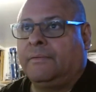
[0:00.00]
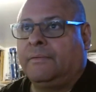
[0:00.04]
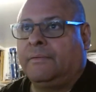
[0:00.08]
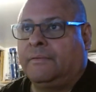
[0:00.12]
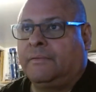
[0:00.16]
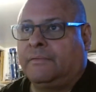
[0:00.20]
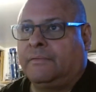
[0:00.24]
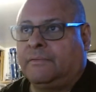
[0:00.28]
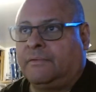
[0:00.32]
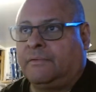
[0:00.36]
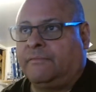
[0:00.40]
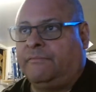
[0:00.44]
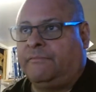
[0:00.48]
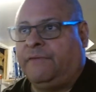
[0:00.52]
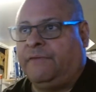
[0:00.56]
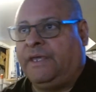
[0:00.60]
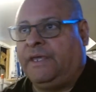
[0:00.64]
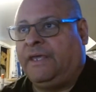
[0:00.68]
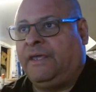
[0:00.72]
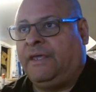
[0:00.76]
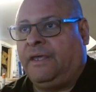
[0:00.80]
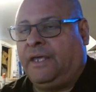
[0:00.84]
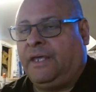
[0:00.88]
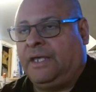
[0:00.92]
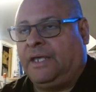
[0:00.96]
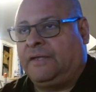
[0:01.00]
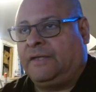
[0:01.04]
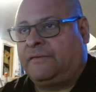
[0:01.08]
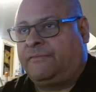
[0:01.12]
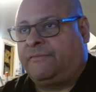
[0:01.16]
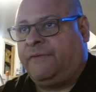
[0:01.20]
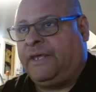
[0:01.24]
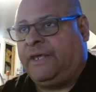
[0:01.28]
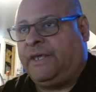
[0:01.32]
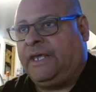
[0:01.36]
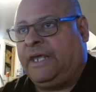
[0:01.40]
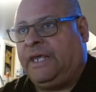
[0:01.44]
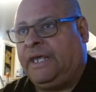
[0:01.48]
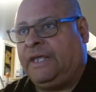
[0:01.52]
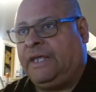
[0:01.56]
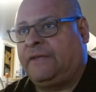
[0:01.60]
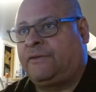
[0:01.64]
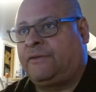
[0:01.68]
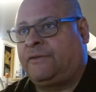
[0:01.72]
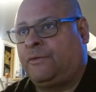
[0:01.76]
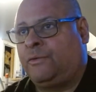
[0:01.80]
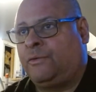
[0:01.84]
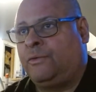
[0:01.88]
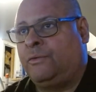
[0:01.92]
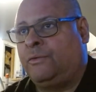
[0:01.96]
V is
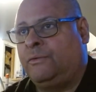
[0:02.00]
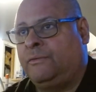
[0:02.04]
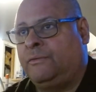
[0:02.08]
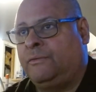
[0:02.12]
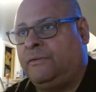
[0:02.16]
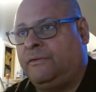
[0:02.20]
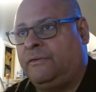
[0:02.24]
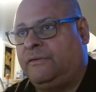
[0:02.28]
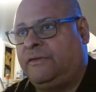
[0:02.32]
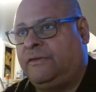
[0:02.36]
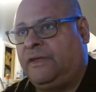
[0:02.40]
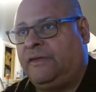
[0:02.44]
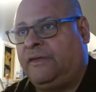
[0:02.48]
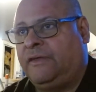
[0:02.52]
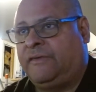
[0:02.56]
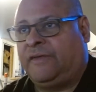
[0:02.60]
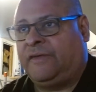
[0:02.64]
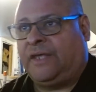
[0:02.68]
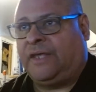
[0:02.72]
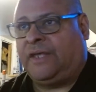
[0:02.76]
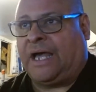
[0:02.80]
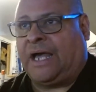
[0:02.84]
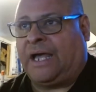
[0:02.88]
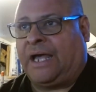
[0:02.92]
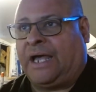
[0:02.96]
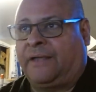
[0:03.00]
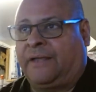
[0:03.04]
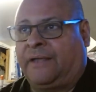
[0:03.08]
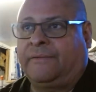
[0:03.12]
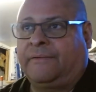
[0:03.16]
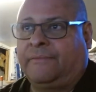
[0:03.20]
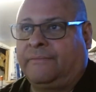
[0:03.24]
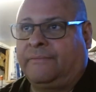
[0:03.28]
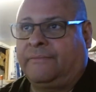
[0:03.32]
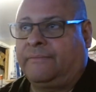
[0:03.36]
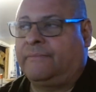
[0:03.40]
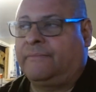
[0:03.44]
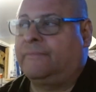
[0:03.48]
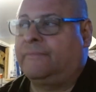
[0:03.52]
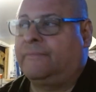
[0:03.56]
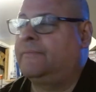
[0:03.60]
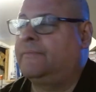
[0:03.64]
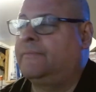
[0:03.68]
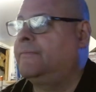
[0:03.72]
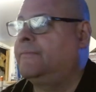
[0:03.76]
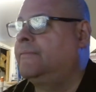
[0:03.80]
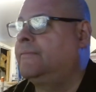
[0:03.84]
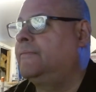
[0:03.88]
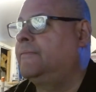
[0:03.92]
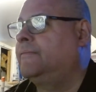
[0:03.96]
VE2 ZZI.
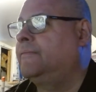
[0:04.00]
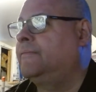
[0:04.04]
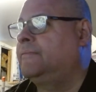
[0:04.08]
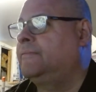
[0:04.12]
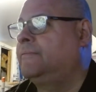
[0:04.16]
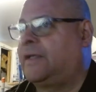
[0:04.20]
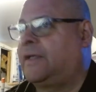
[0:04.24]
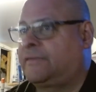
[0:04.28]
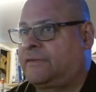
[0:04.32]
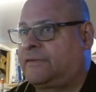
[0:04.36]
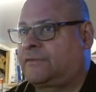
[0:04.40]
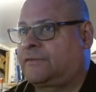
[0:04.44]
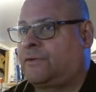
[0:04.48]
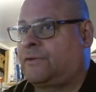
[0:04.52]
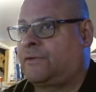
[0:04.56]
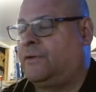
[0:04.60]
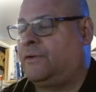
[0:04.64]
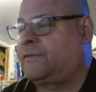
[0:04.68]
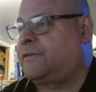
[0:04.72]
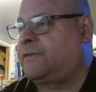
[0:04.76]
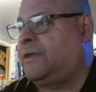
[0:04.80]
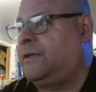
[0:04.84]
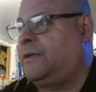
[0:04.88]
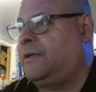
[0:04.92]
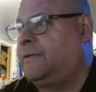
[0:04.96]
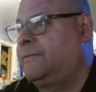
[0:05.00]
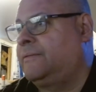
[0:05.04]
That's his call sign.